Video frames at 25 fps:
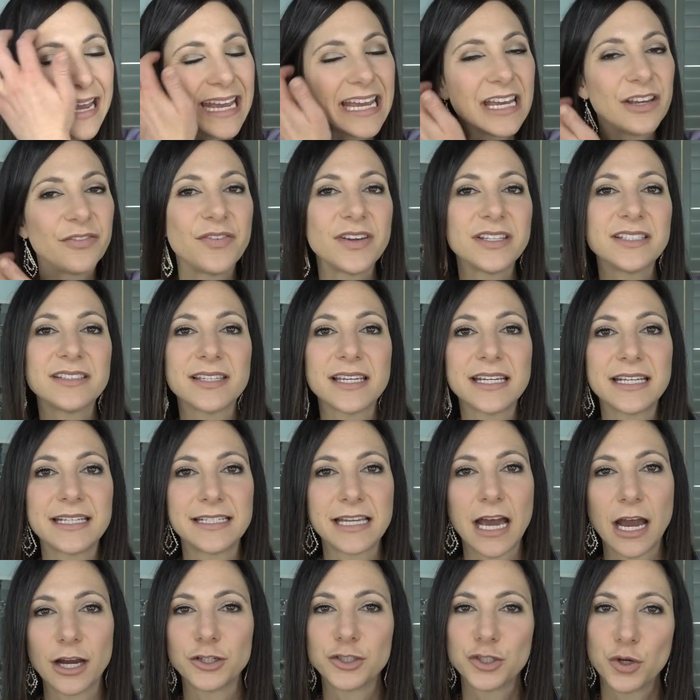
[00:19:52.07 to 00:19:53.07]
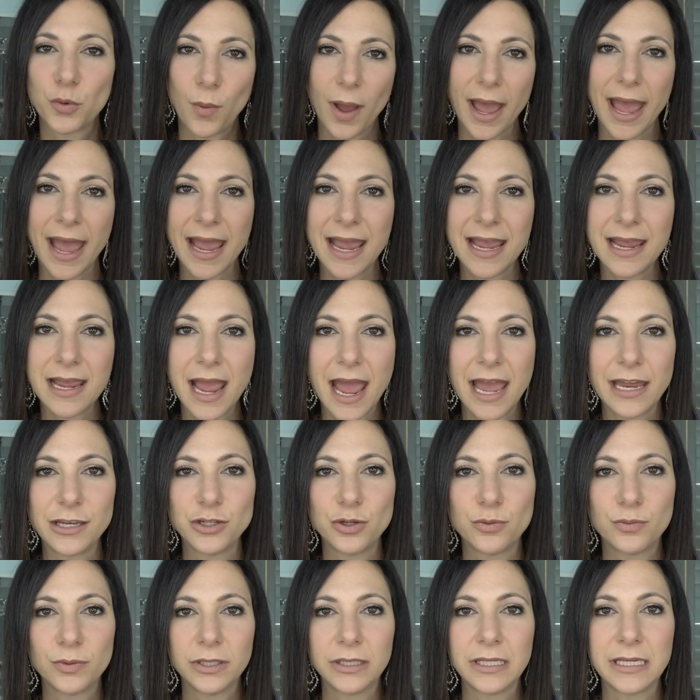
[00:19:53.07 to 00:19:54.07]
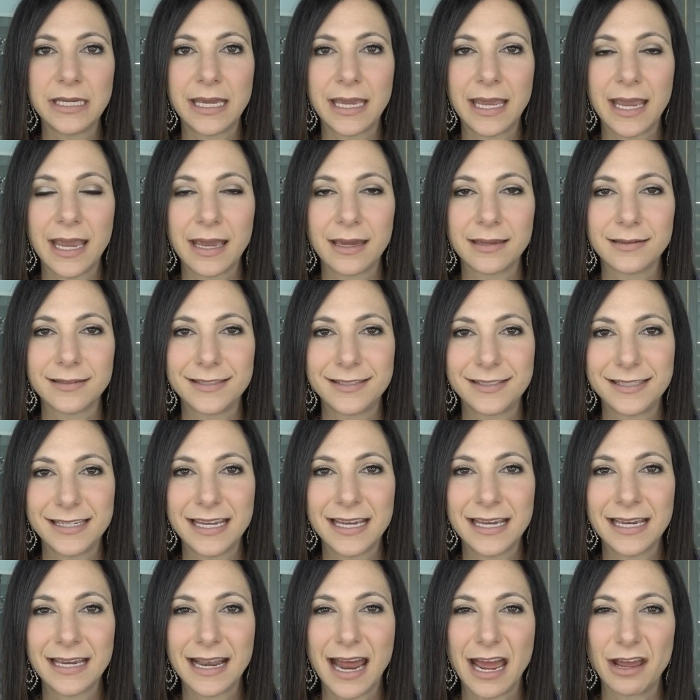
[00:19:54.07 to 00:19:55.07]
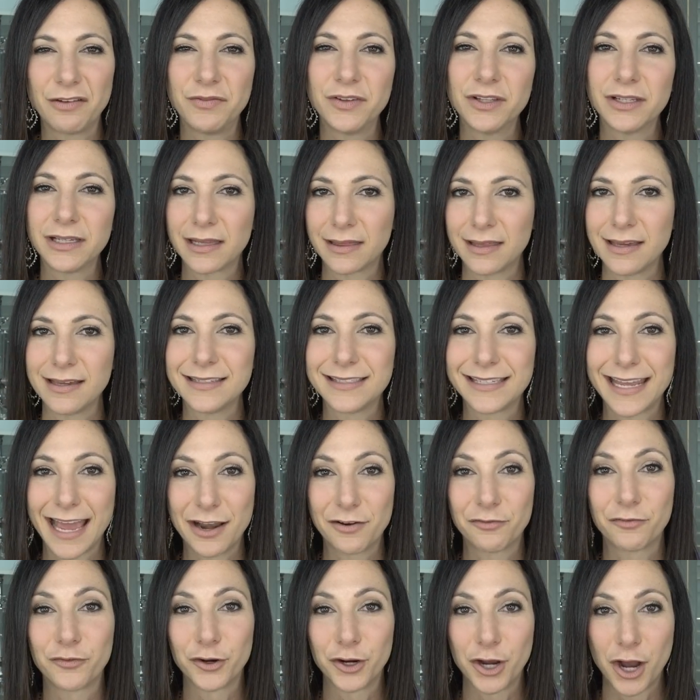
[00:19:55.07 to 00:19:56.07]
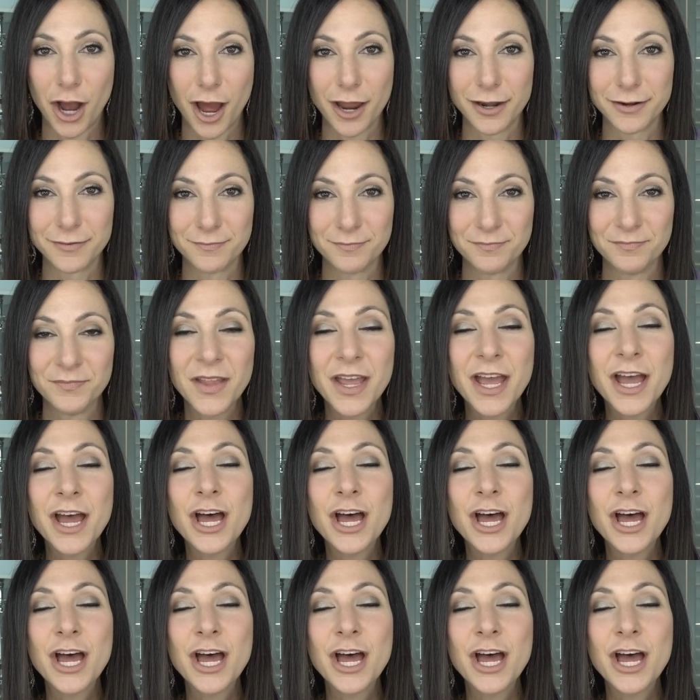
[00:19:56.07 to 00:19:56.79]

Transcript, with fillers: If it's like tucked away and you really can't see it, I feel like things get forgotten.